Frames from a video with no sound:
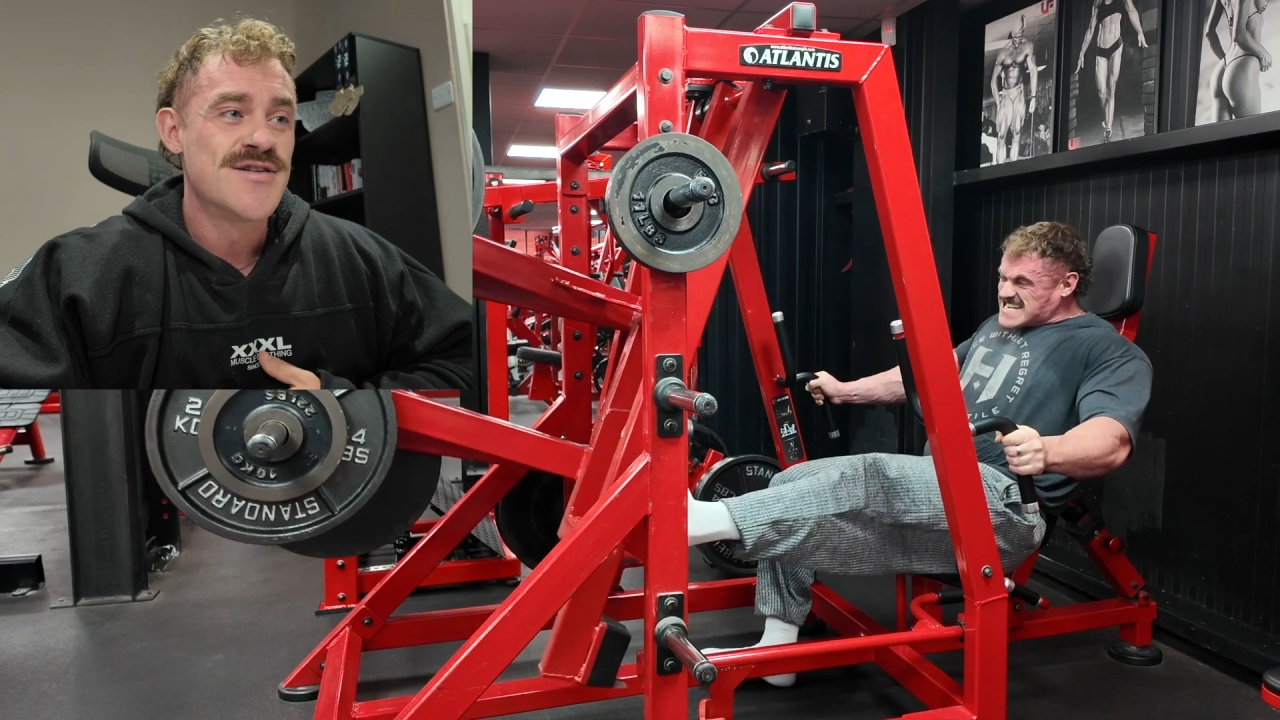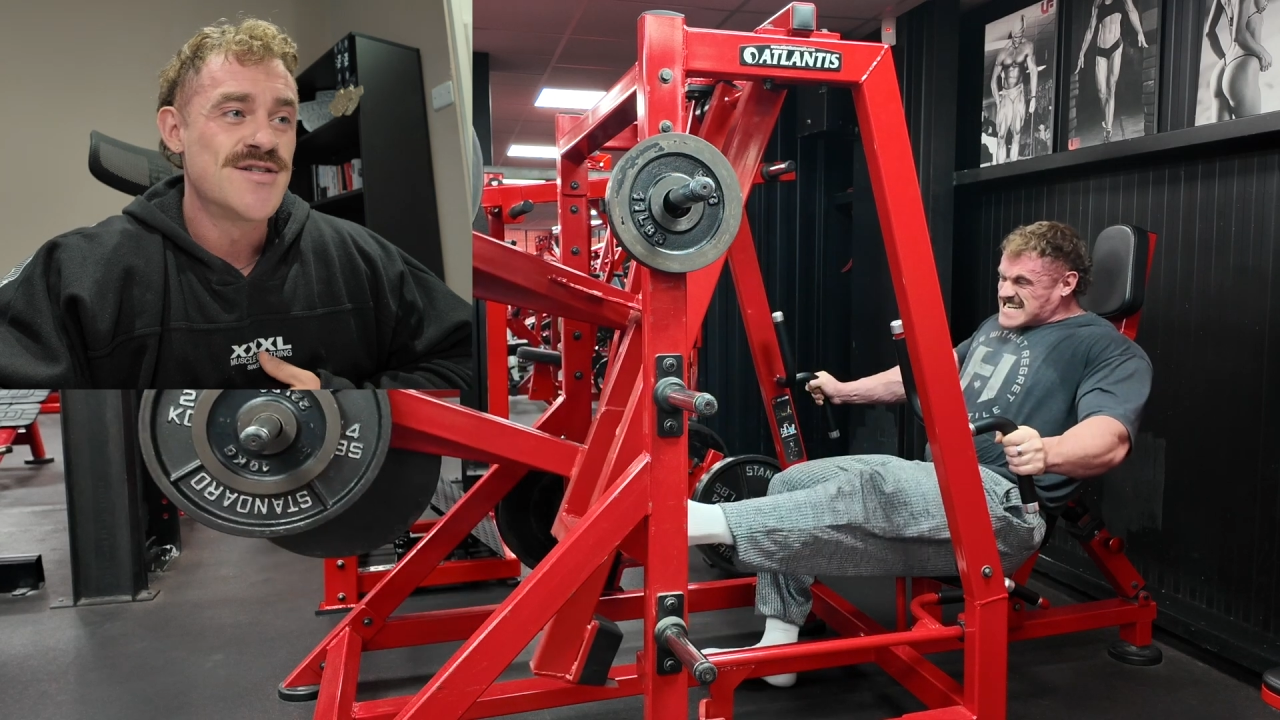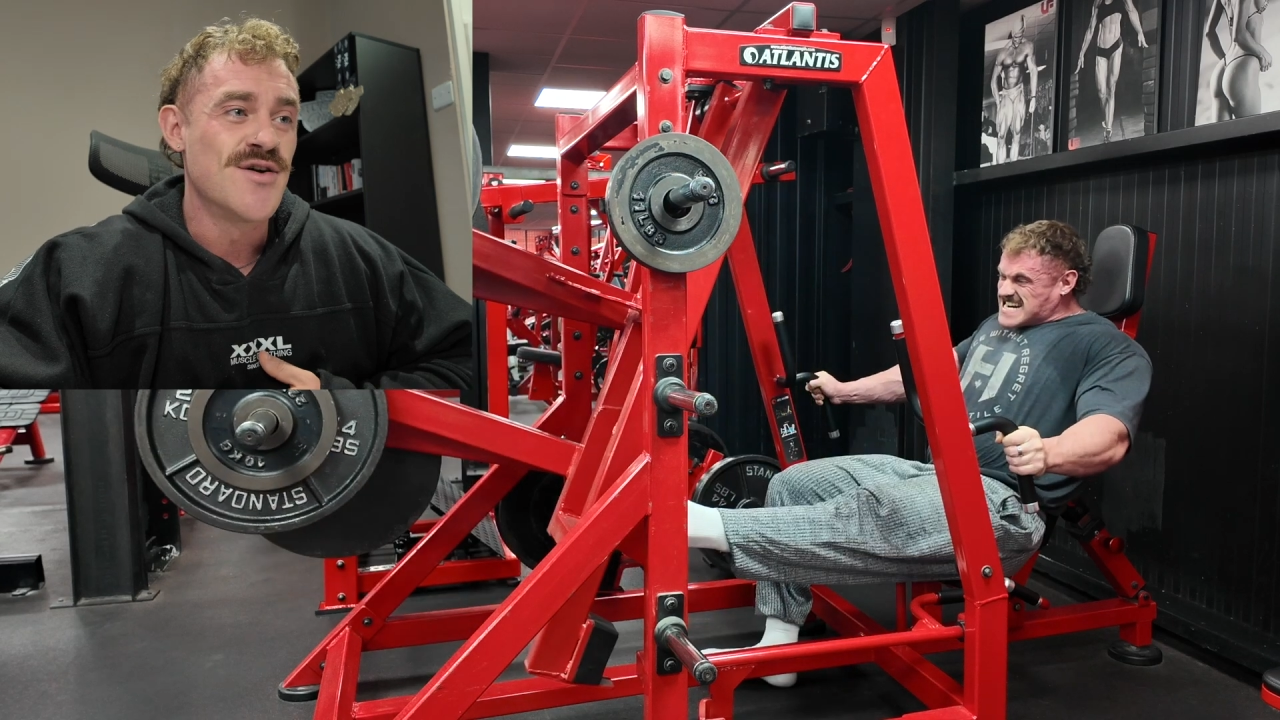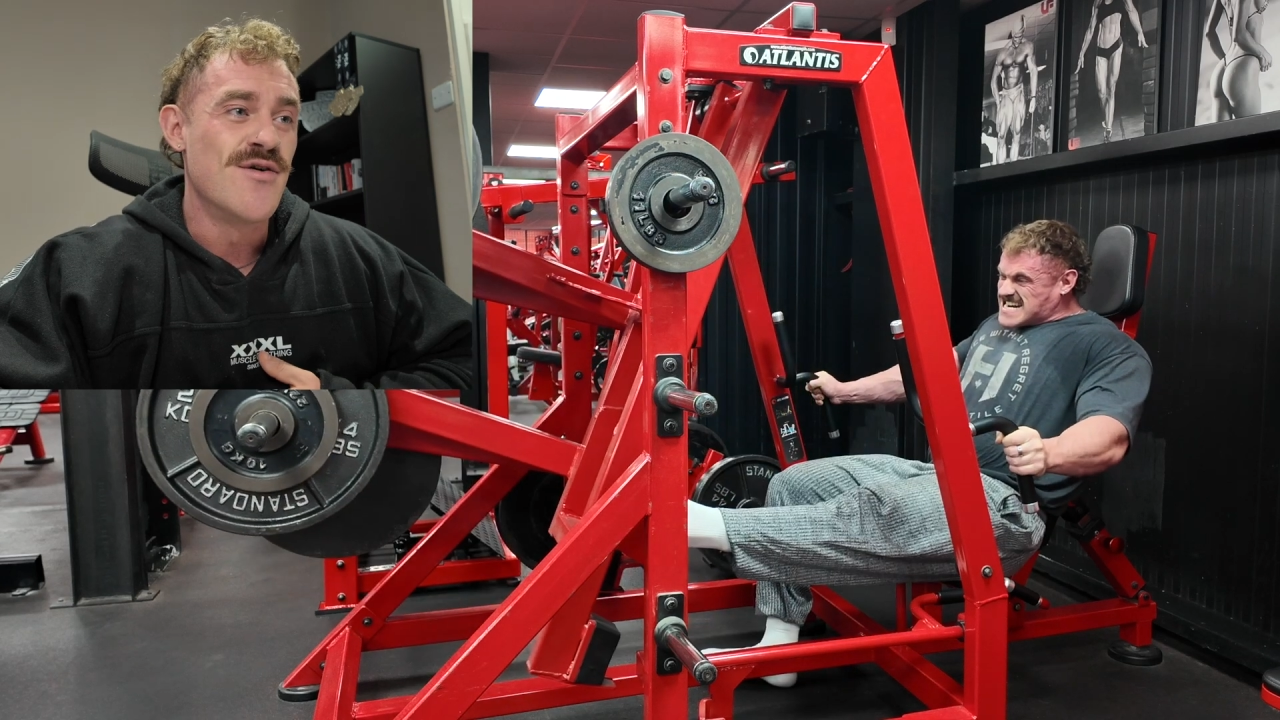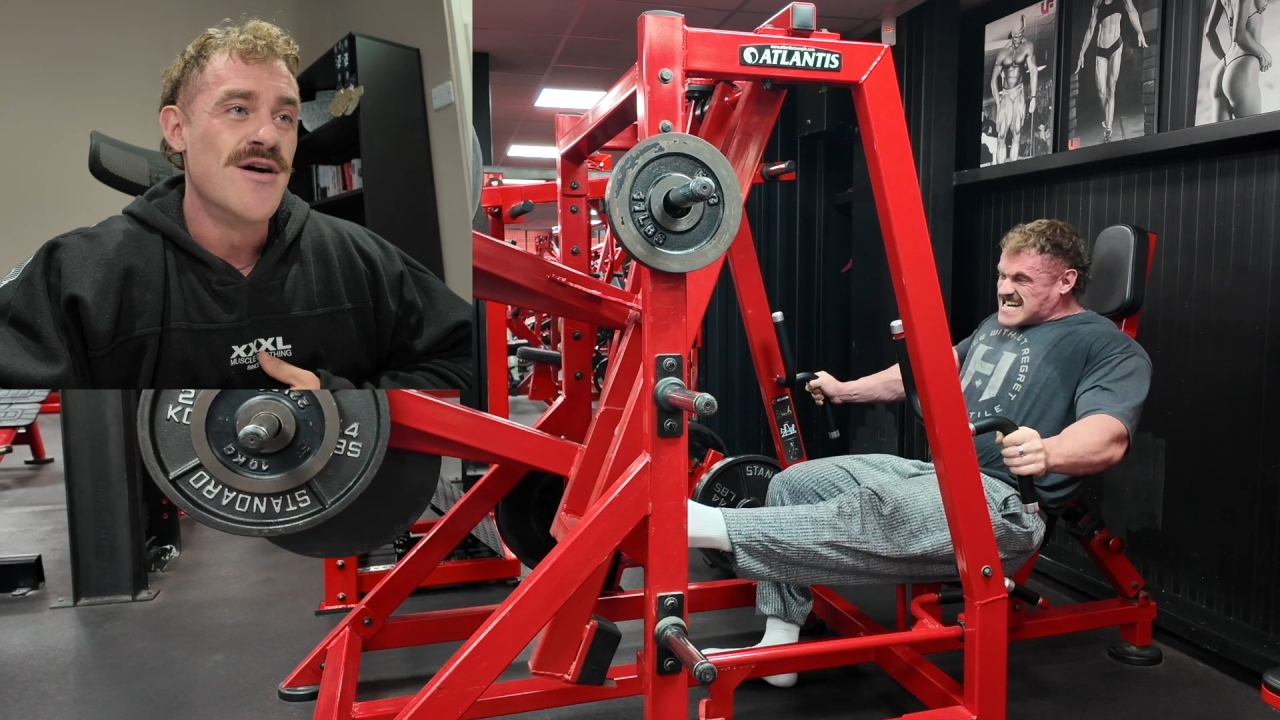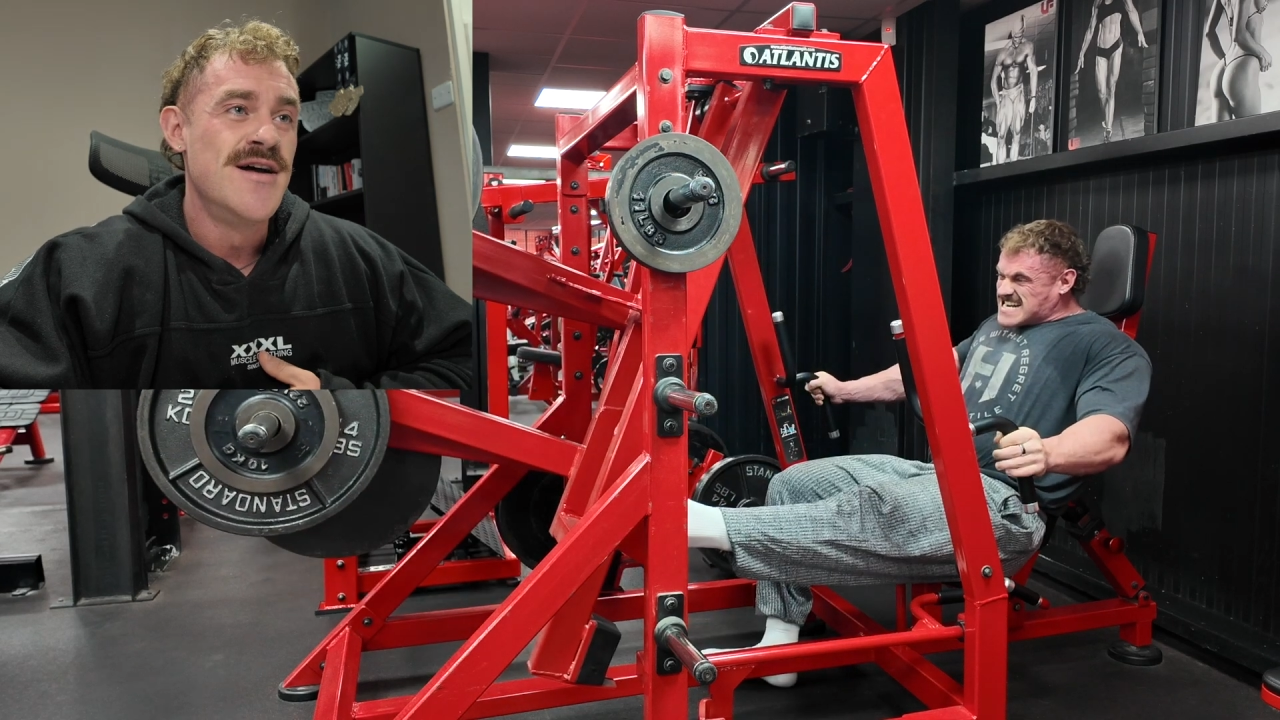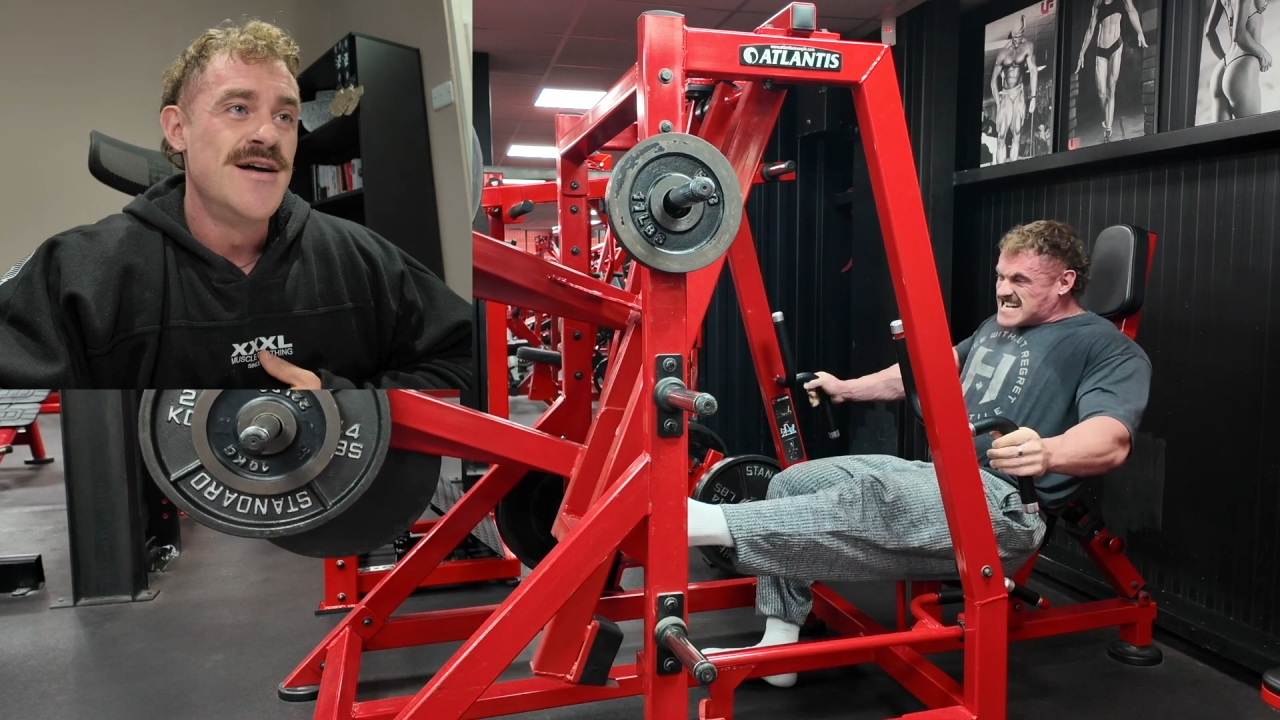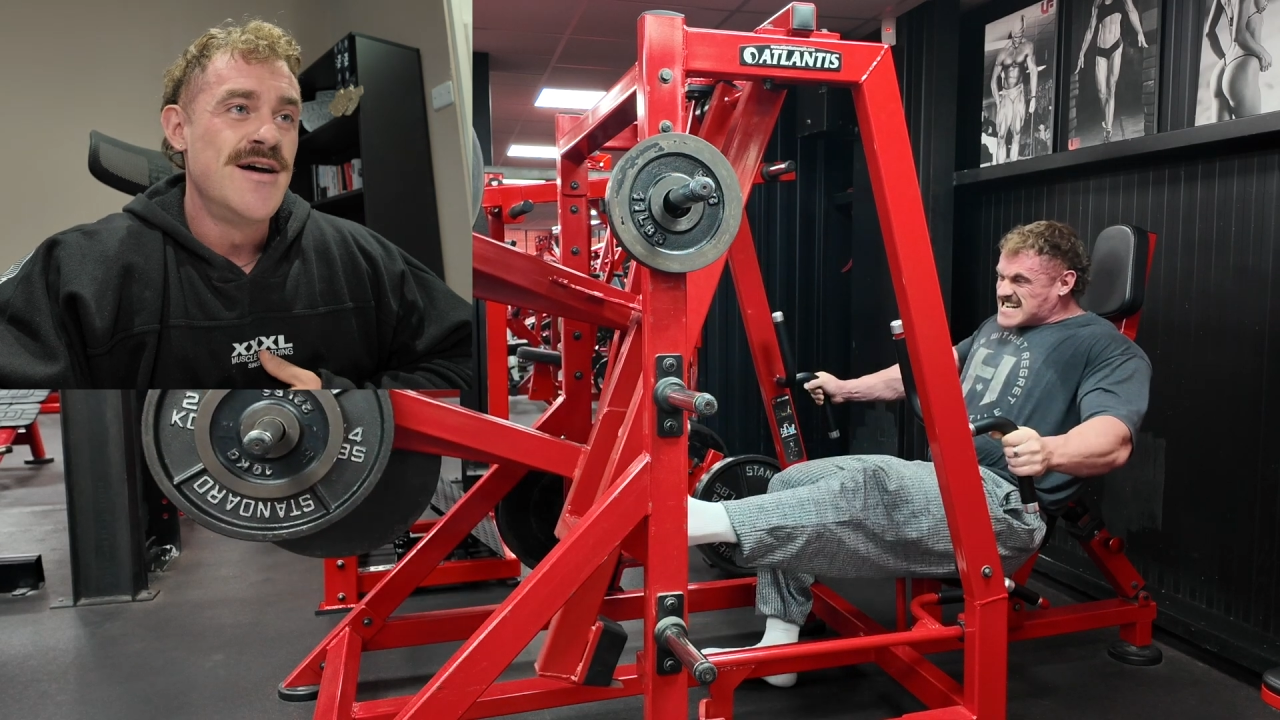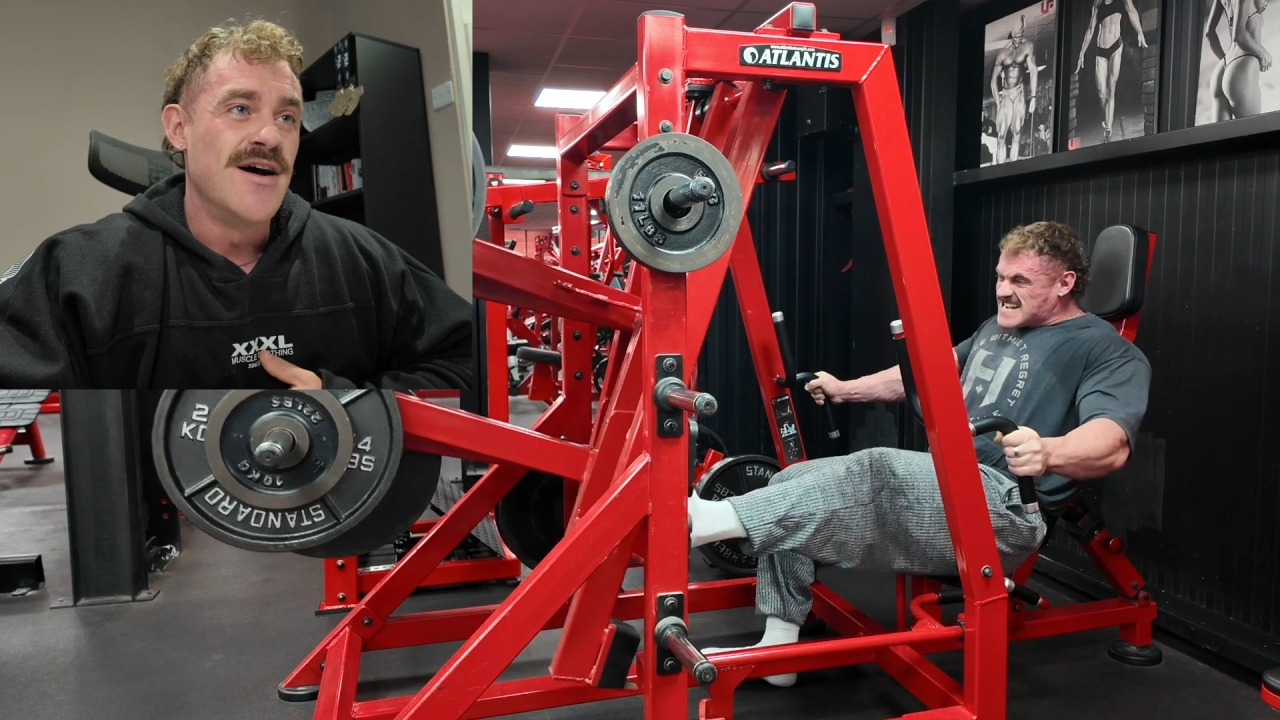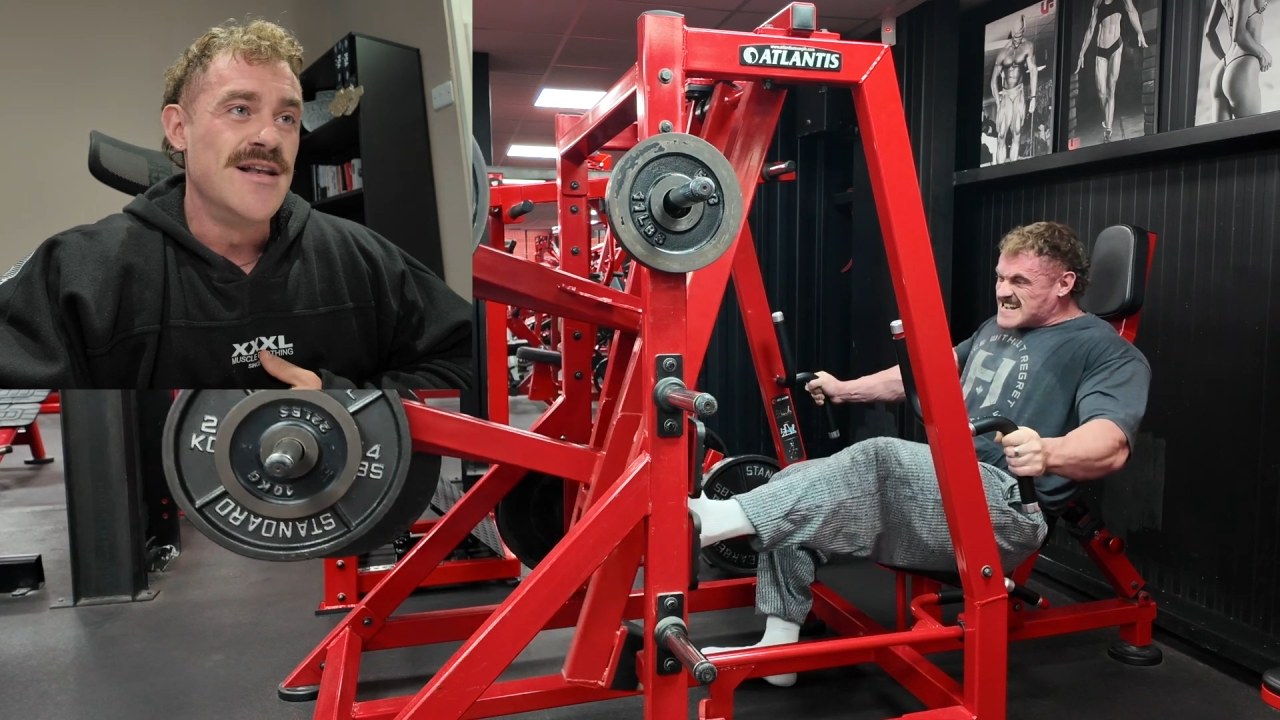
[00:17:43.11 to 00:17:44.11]
So
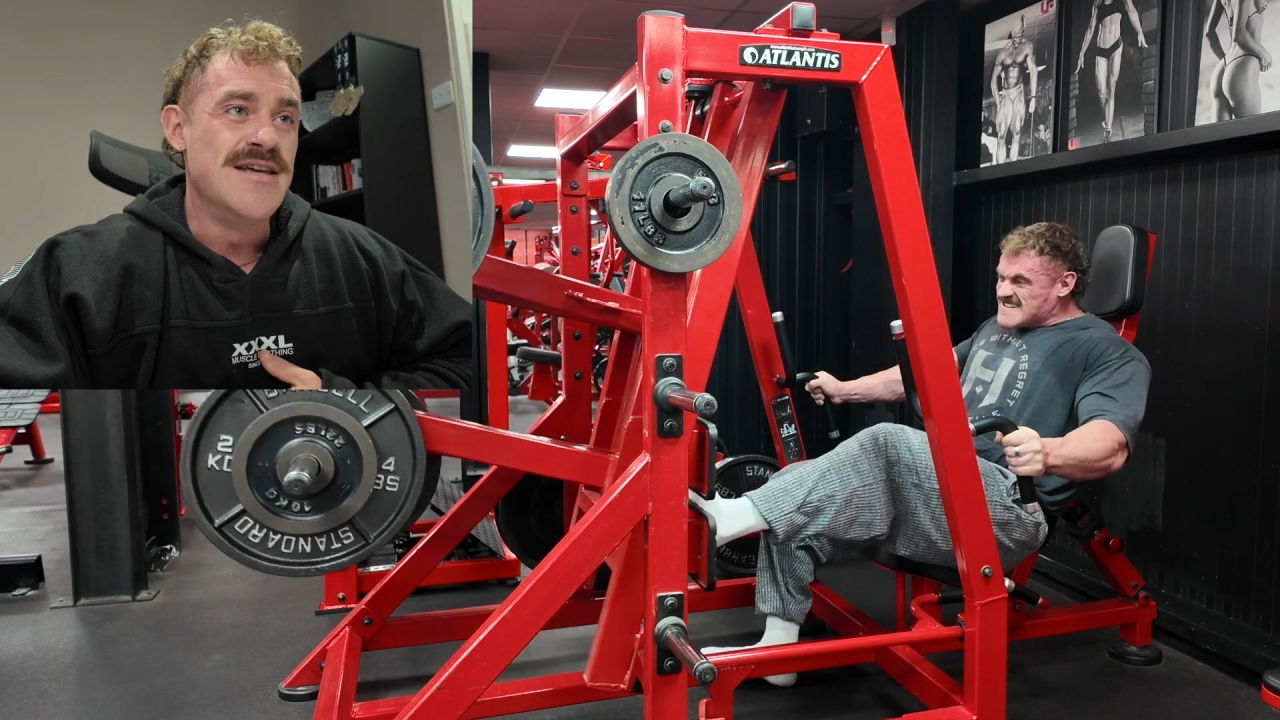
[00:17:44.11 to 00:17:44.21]
I'll